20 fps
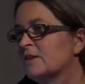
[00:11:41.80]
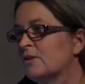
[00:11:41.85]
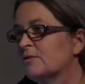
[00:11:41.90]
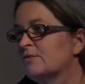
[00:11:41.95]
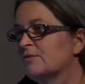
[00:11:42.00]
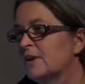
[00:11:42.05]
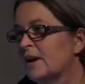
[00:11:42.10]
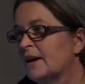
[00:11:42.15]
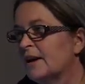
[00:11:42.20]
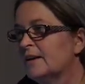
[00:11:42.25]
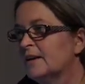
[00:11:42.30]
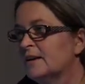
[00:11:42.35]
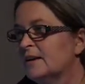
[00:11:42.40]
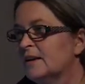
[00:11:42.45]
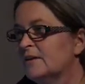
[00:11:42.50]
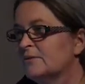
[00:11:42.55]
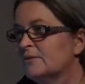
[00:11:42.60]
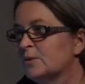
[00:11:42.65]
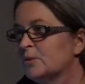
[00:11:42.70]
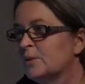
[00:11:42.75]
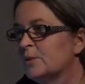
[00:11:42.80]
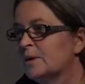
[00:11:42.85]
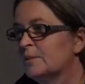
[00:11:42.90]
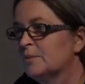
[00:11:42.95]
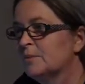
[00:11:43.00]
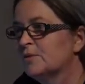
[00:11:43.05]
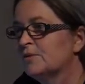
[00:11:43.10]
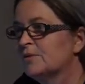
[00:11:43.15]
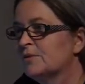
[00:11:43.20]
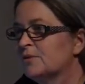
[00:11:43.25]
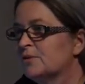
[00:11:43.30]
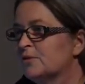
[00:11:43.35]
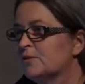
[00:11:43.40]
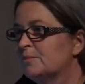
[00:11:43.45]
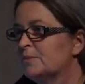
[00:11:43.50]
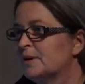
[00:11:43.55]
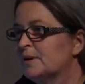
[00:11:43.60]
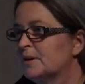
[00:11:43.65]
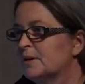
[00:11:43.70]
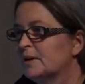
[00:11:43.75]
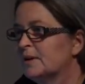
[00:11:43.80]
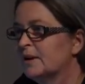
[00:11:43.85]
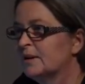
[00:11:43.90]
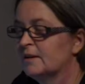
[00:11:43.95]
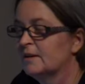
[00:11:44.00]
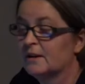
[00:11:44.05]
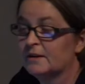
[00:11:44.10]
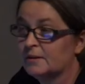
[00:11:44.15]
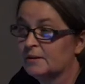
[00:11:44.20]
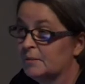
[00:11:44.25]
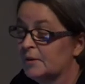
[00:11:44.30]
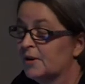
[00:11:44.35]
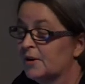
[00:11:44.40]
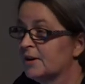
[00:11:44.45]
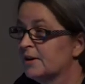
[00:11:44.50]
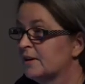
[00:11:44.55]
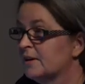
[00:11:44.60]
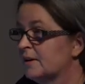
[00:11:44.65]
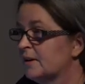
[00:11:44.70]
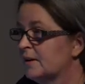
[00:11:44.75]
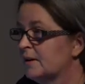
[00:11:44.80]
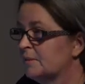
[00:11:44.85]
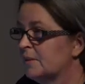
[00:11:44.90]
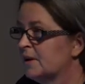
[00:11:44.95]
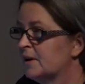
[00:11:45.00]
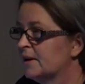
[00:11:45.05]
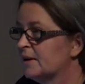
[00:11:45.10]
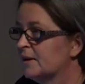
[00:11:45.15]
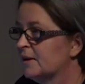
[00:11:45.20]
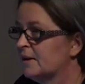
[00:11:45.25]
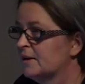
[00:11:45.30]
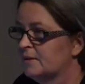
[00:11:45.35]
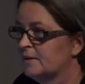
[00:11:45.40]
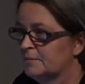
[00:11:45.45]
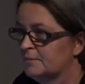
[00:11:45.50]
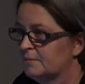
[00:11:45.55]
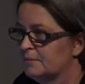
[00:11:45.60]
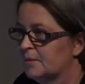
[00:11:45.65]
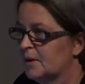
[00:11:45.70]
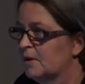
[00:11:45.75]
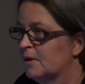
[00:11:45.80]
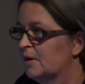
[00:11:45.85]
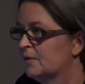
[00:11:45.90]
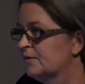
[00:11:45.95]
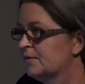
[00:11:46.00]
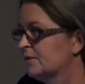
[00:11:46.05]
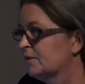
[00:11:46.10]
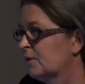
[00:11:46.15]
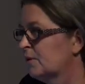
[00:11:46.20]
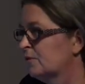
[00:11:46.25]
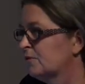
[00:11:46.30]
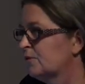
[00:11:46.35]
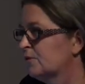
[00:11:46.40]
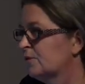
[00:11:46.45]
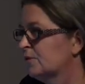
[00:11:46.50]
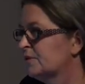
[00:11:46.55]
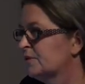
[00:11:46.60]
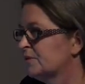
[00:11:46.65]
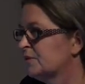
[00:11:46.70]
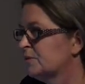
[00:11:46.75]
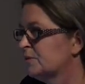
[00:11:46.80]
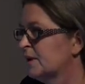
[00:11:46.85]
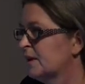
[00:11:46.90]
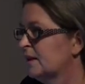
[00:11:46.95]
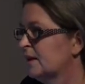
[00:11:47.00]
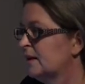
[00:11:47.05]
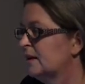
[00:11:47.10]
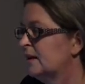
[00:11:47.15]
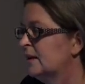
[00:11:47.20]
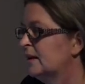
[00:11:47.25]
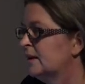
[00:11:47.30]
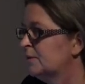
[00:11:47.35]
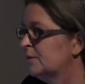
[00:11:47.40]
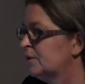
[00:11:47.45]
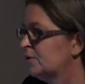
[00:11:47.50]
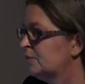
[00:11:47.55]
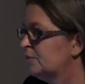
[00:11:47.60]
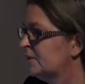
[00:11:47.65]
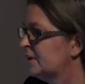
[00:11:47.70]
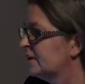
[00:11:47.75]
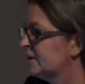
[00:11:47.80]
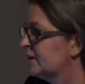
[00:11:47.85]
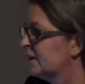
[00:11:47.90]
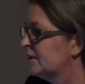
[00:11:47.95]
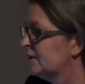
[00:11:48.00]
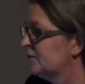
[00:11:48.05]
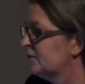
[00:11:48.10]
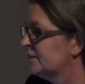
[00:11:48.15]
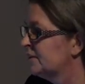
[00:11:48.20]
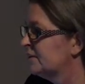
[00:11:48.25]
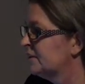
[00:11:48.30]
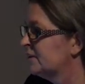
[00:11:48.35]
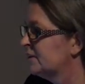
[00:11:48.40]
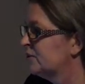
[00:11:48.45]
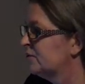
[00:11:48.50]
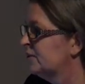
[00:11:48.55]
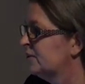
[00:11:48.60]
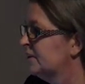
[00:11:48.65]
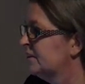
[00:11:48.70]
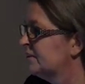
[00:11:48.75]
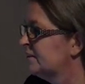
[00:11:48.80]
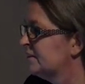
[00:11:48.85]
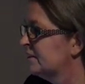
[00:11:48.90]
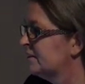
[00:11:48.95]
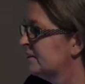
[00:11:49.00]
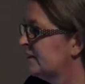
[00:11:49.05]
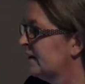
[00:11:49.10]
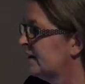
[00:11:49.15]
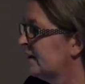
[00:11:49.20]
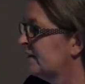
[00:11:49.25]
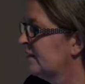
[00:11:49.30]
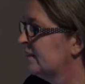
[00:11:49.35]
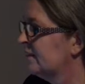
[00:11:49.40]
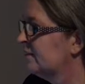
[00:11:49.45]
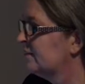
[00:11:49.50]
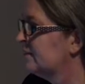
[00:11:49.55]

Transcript: of 9/11, when most European and America, of course as well, European countries increased and tightened the